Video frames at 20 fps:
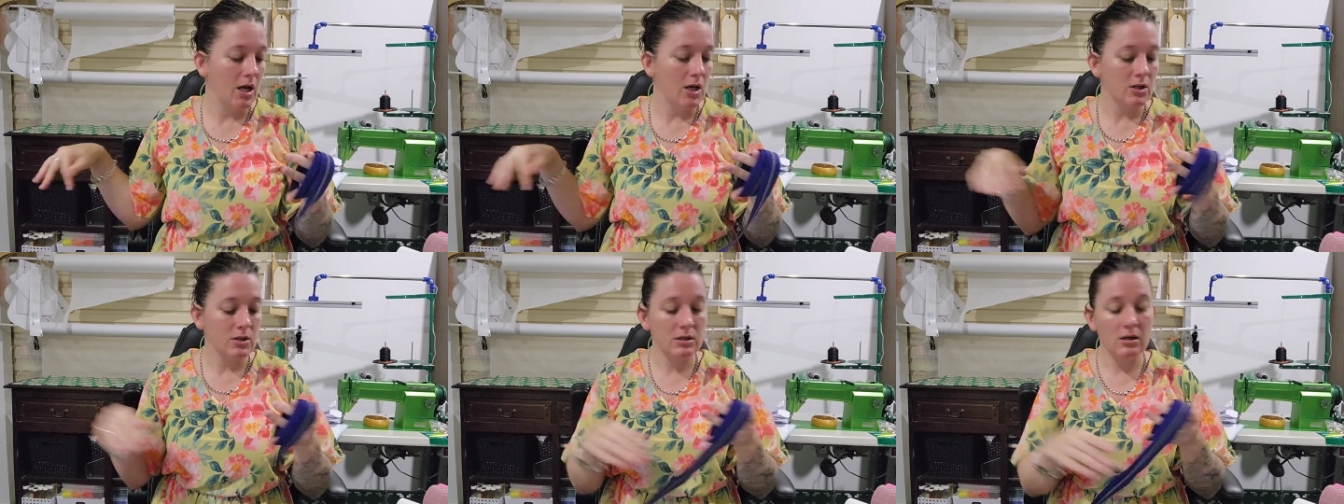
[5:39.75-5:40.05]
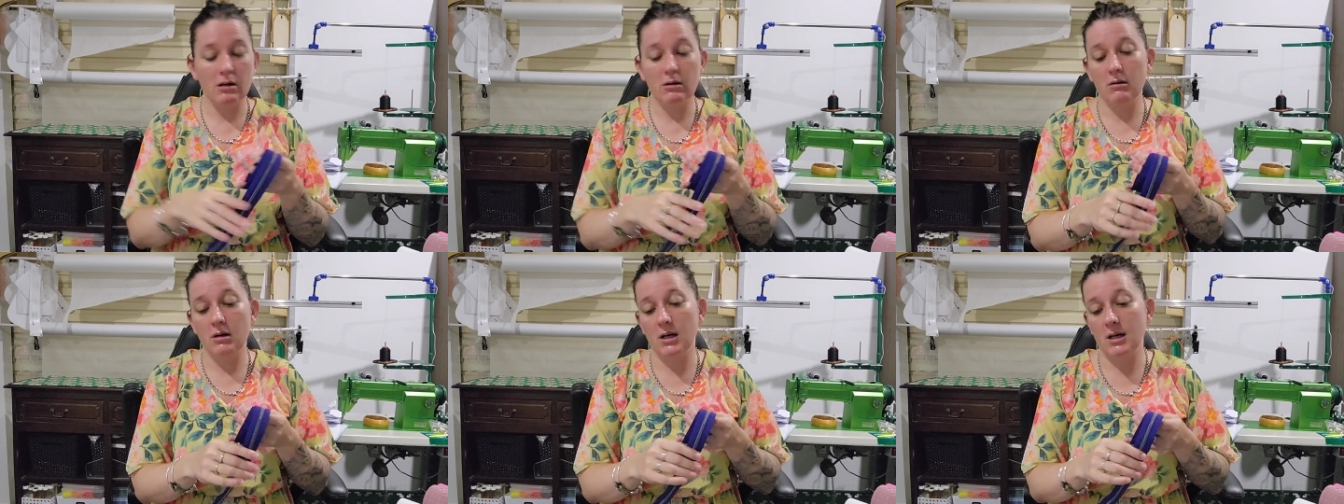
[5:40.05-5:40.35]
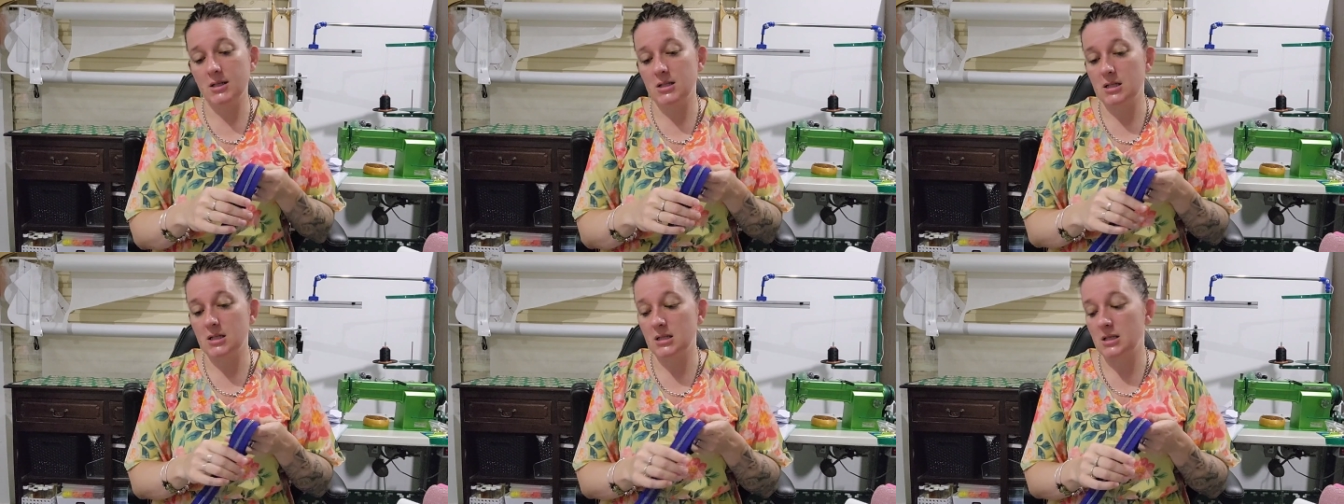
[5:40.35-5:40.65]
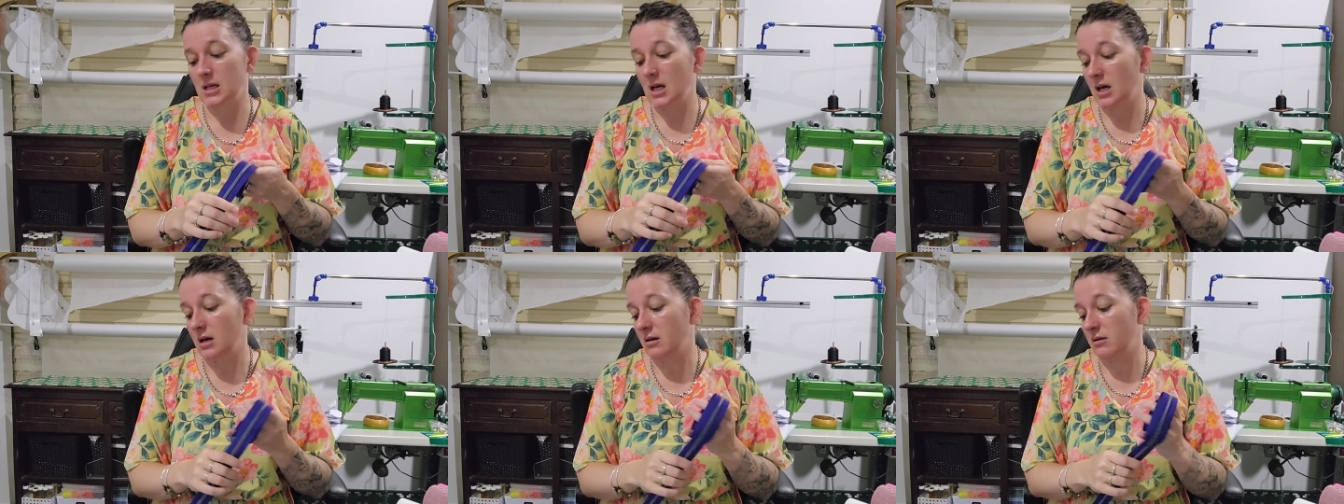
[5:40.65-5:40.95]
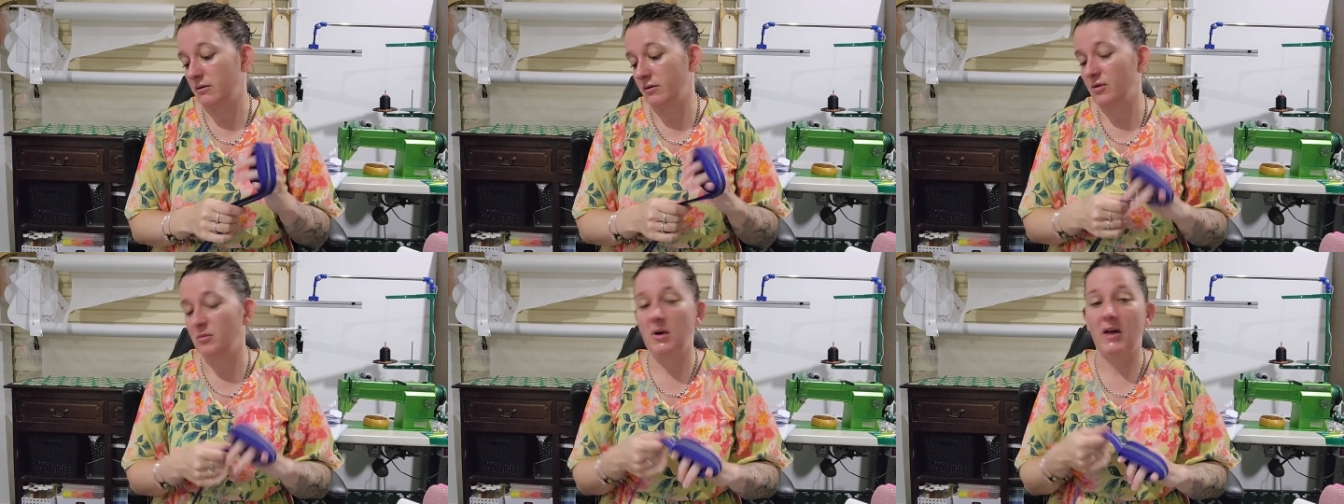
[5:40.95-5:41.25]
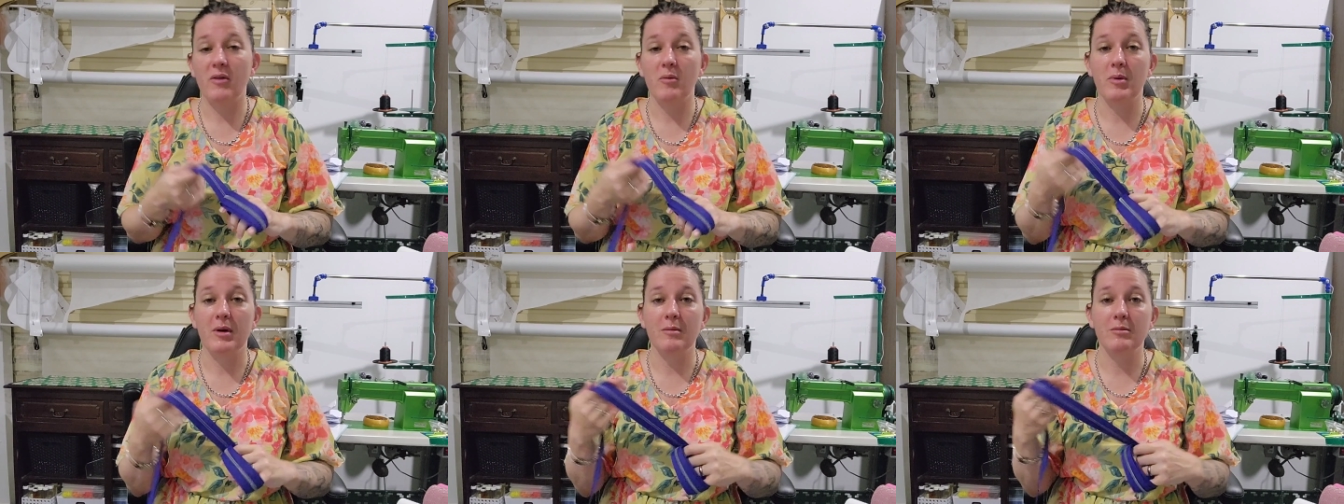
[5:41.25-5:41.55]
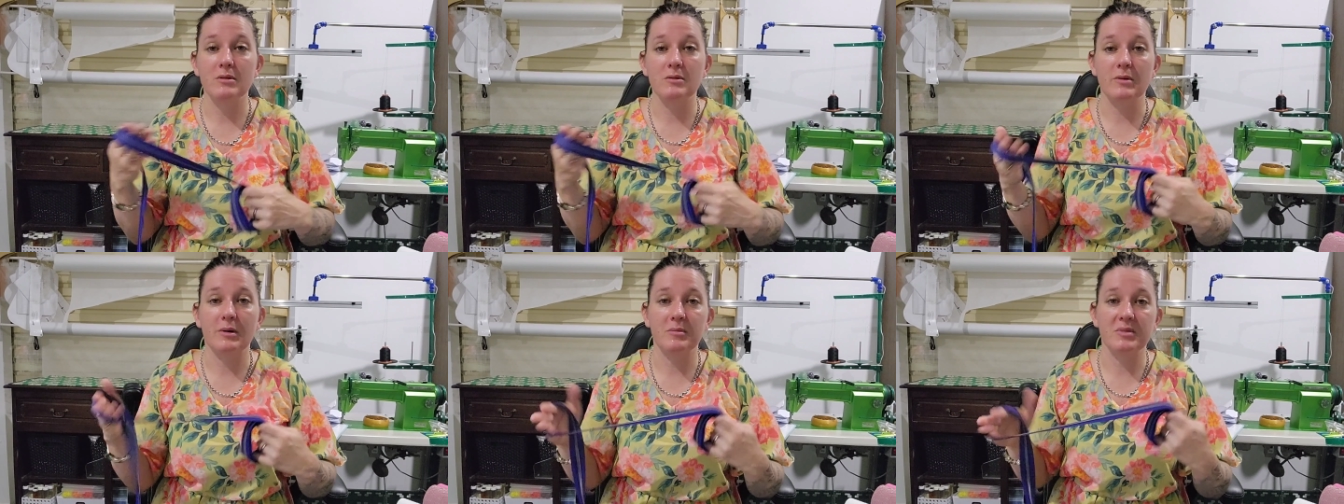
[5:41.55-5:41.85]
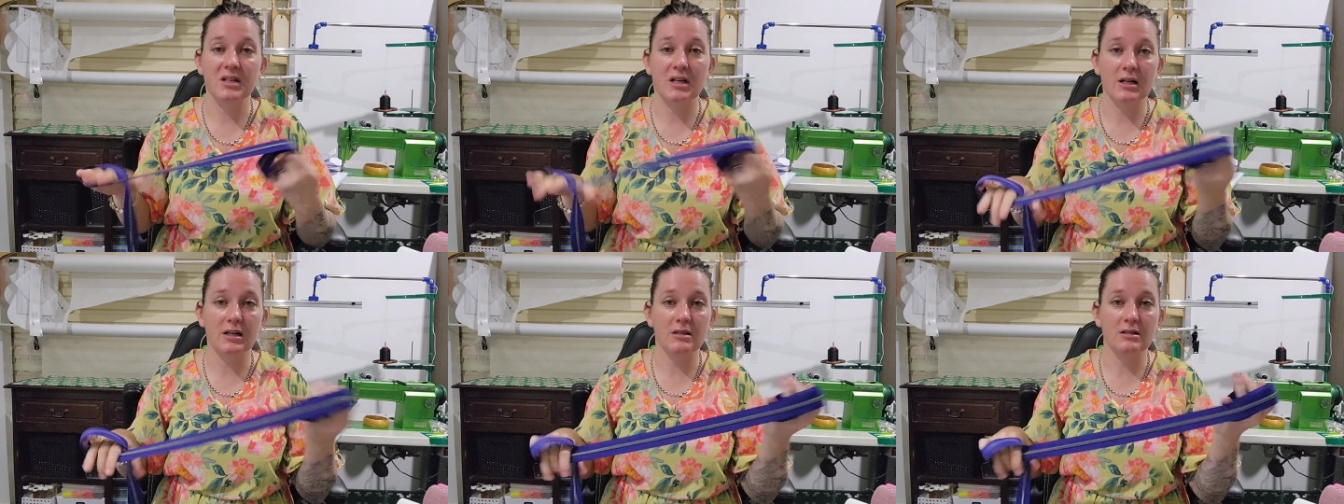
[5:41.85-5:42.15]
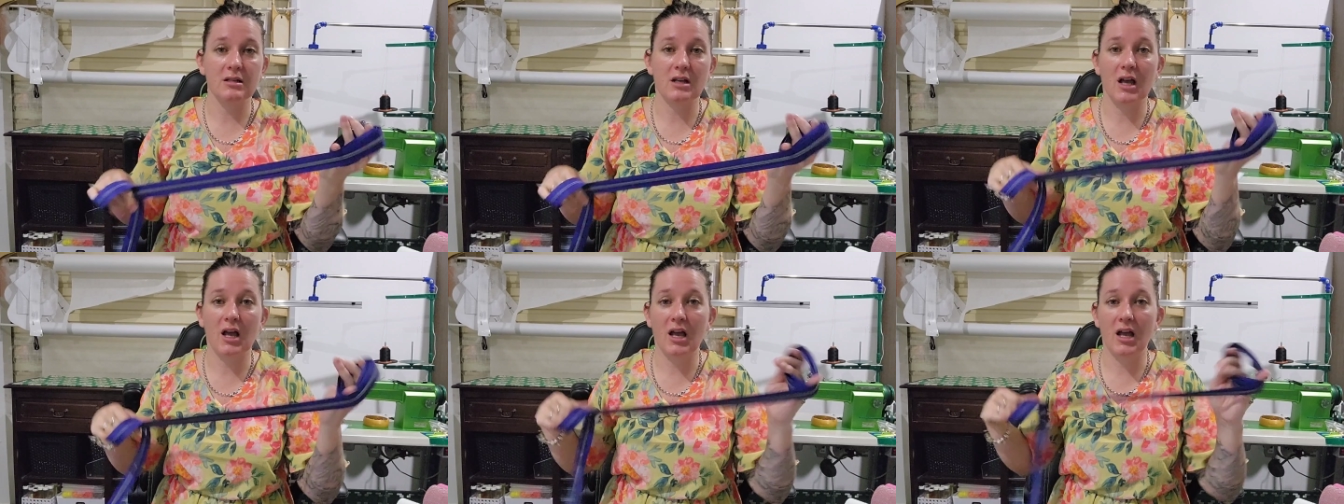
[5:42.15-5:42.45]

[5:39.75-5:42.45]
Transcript: So I just get it from other people's websites